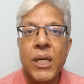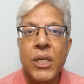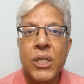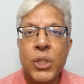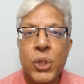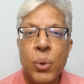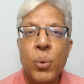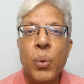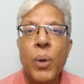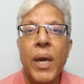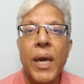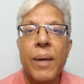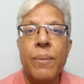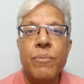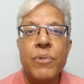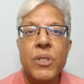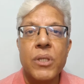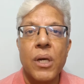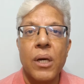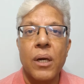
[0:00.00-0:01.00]
2
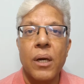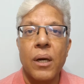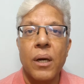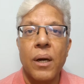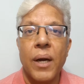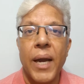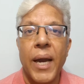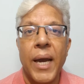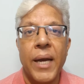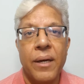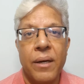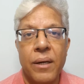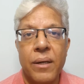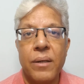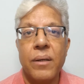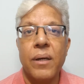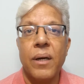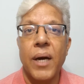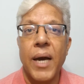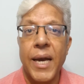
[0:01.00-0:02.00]
games
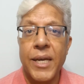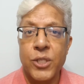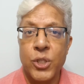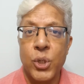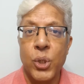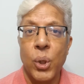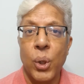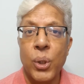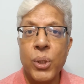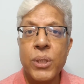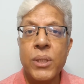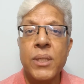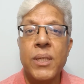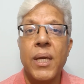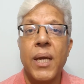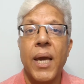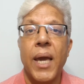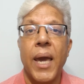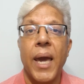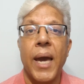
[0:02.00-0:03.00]
ended as
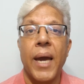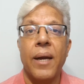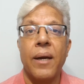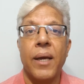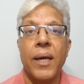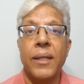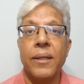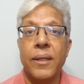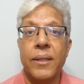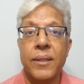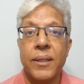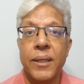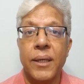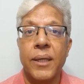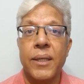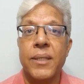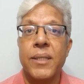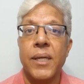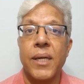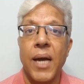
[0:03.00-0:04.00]
draws, and in the
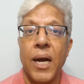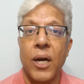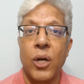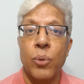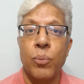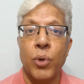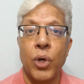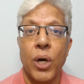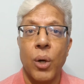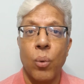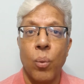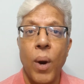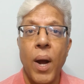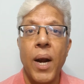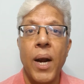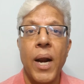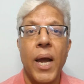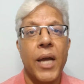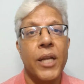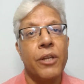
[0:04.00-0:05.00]
third Nakamura
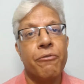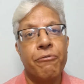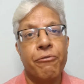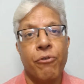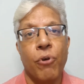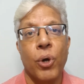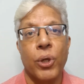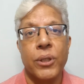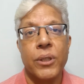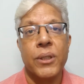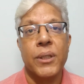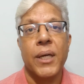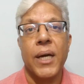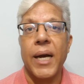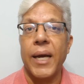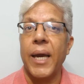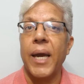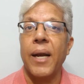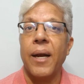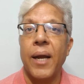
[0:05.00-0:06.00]
won, and the fourth
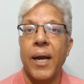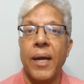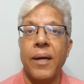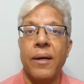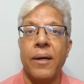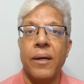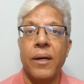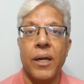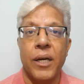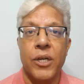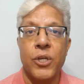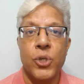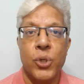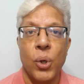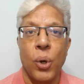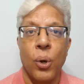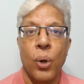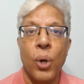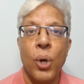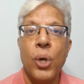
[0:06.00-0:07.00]
again ended in a
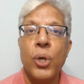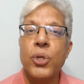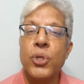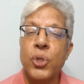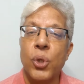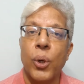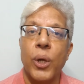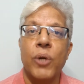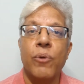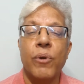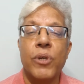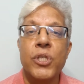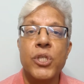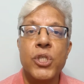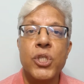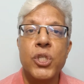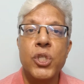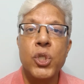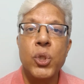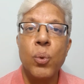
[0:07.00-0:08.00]
draw. So it
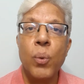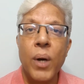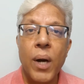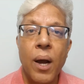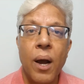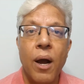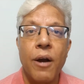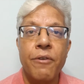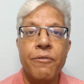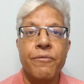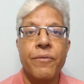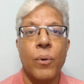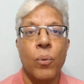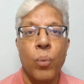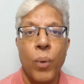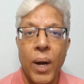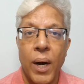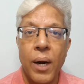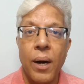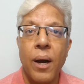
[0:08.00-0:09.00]
was 2.5,
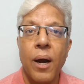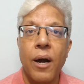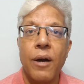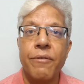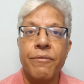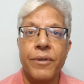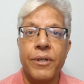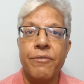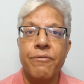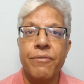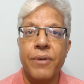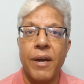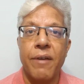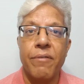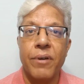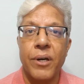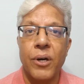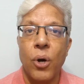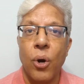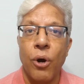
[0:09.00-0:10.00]
1.5 in
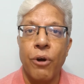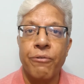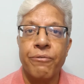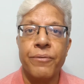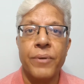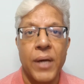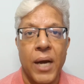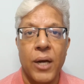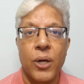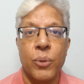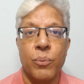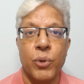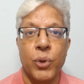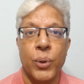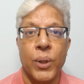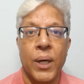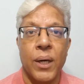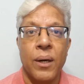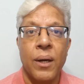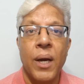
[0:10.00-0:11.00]
favor of
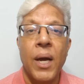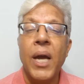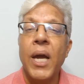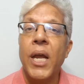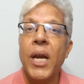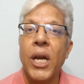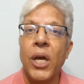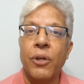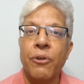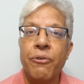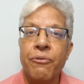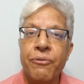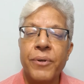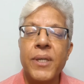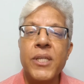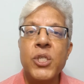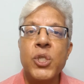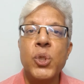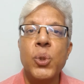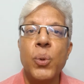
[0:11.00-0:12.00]
Nakamura. Now the
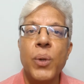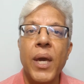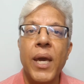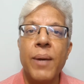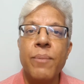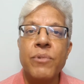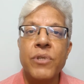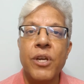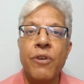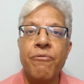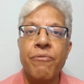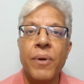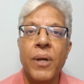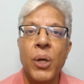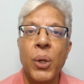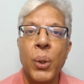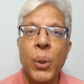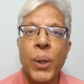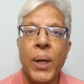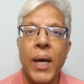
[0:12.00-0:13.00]
first 2 games, if we
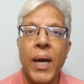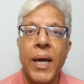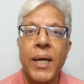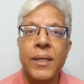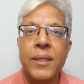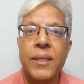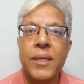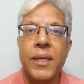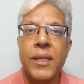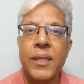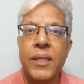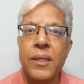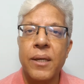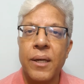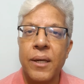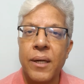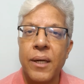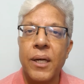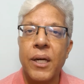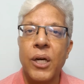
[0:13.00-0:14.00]
look at it a
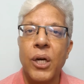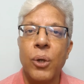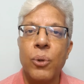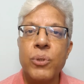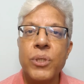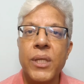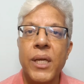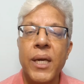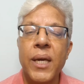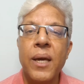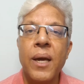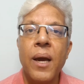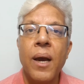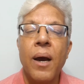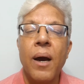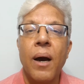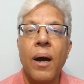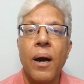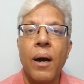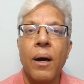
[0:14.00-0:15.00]
little closely,
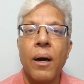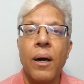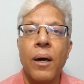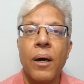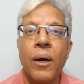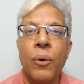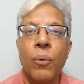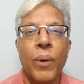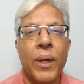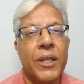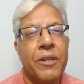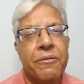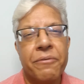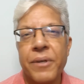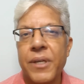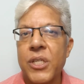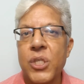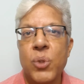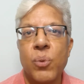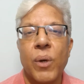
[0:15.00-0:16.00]
well, the
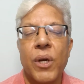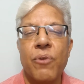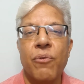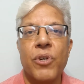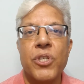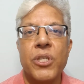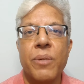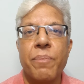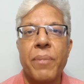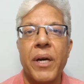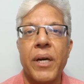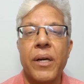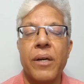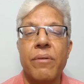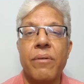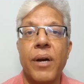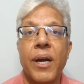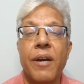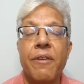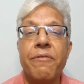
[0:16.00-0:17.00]
first one was a pretty
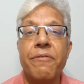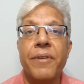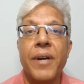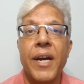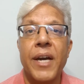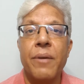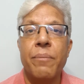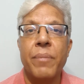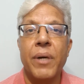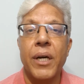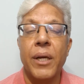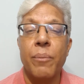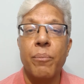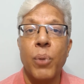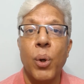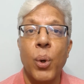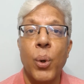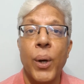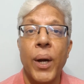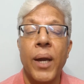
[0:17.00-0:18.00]
dry affair, pretty
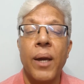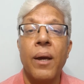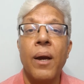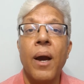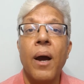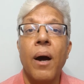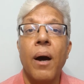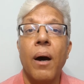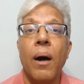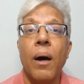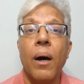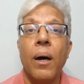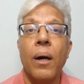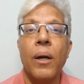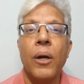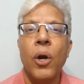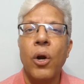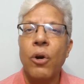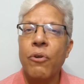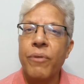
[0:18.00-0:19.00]
boring,
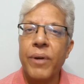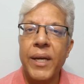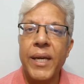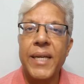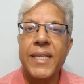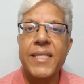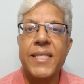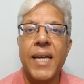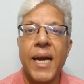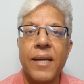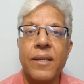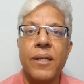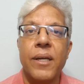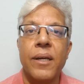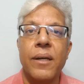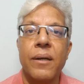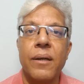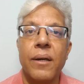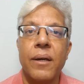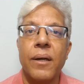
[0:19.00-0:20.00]
not very
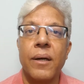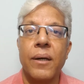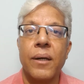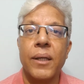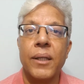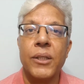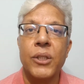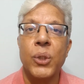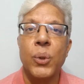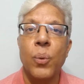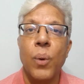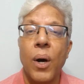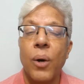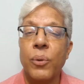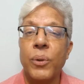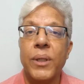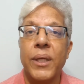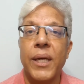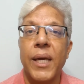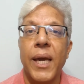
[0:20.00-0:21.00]
exciting
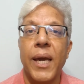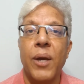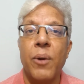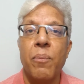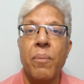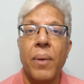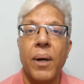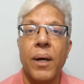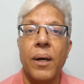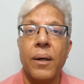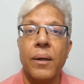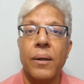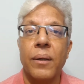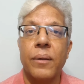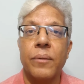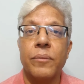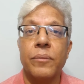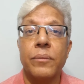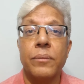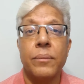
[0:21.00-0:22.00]
throughout the game,
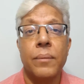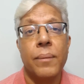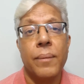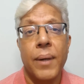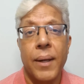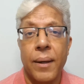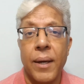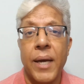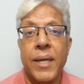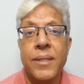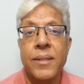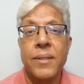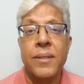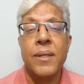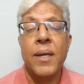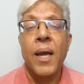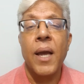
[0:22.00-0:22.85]
as